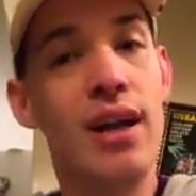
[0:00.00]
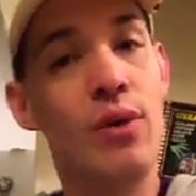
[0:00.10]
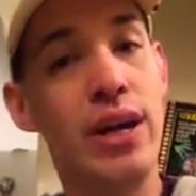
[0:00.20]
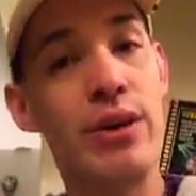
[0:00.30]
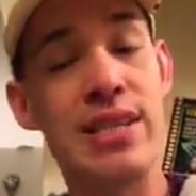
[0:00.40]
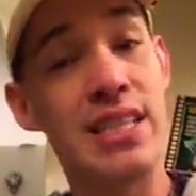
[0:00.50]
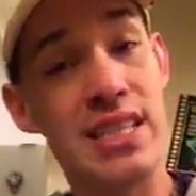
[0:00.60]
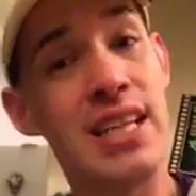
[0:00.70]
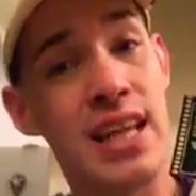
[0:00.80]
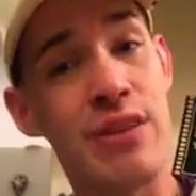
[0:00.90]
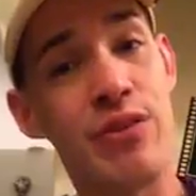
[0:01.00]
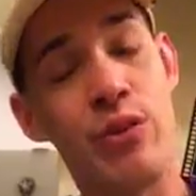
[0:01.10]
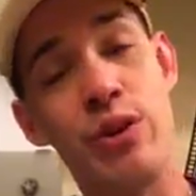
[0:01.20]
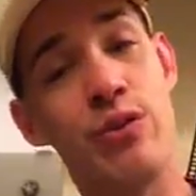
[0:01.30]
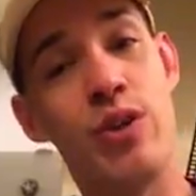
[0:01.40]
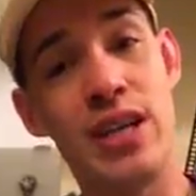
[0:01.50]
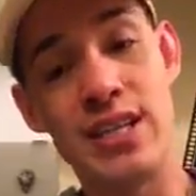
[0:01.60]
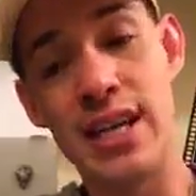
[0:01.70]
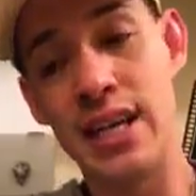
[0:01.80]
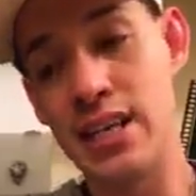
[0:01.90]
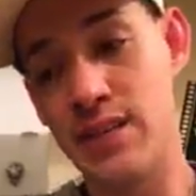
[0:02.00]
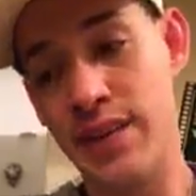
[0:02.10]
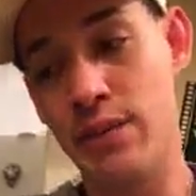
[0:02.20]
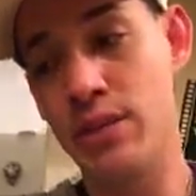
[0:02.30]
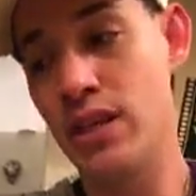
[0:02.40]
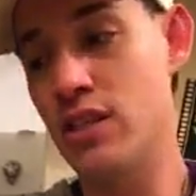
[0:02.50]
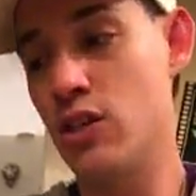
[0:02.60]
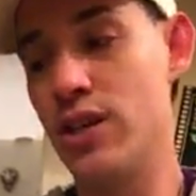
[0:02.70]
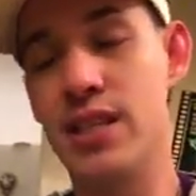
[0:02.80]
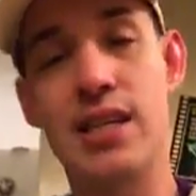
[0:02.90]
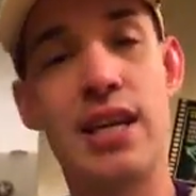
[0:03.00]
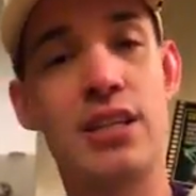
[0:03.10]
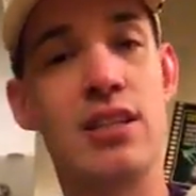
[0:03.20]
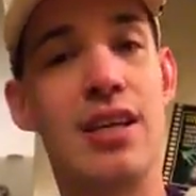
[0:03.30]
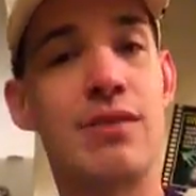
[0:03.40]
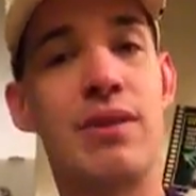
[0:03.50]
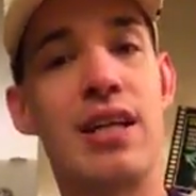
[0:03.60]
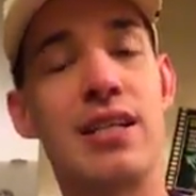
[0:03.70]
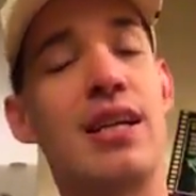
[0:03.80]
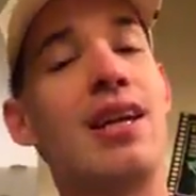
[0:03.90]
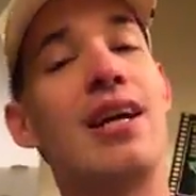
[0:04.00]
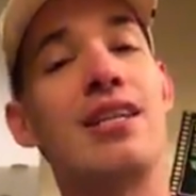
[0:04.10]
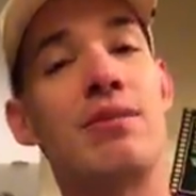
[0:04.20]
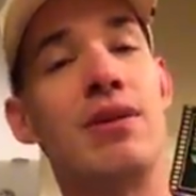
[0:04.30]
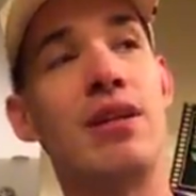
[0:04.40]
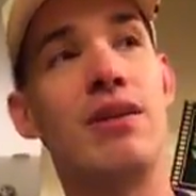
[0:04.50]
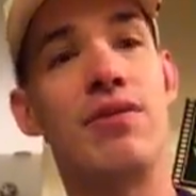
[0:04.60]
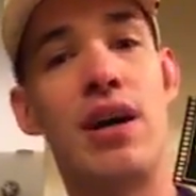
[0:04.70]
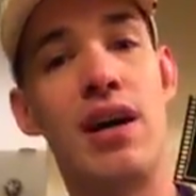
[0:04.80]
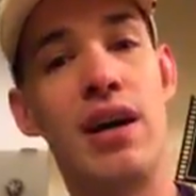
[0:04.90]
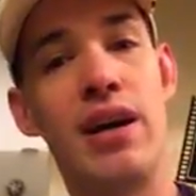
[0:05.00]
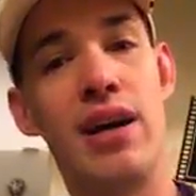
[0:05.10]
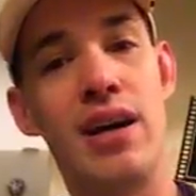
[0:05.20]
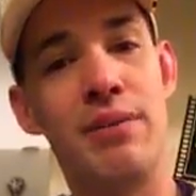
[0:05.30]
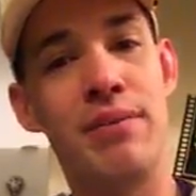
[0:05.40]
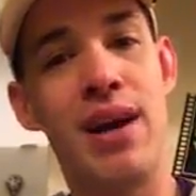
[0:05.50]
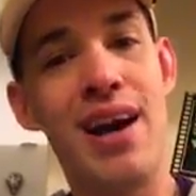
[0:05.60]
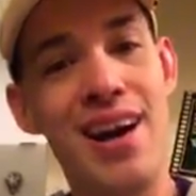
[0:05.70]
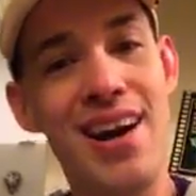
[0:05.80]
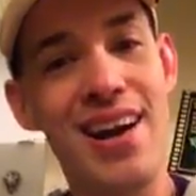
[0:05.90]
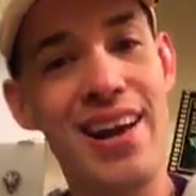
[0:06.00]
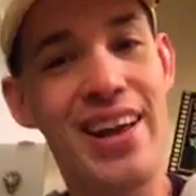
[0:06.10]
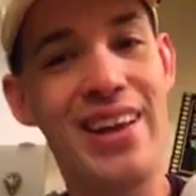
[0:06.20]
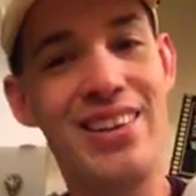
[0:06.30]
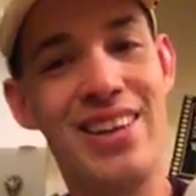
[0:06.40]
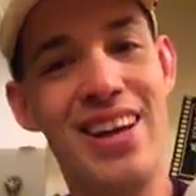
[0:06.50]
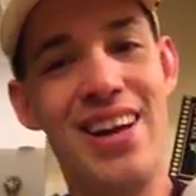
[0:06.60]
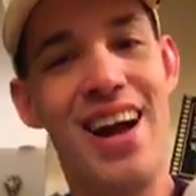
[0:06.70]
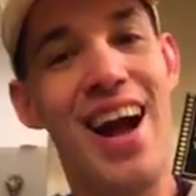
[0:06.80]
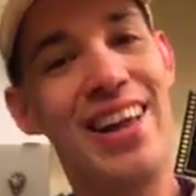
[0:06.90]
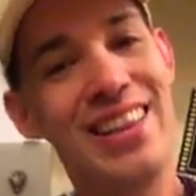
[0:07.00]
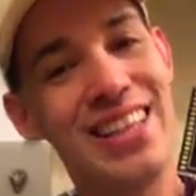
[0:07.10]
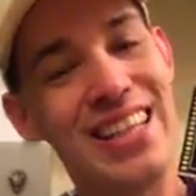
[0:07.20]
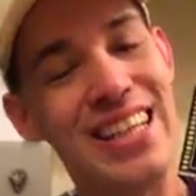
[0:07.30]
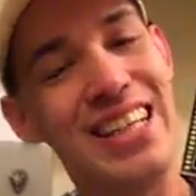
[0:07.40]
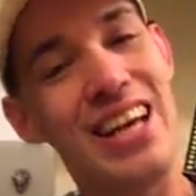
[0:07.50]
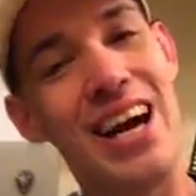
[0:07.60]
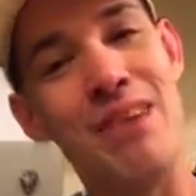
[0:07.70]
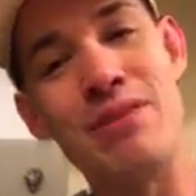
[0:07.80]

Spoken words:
well, he was at Disneyland for 3 or 4 days taking his family, so he decided to text me last night and ask me if hi, Nalene.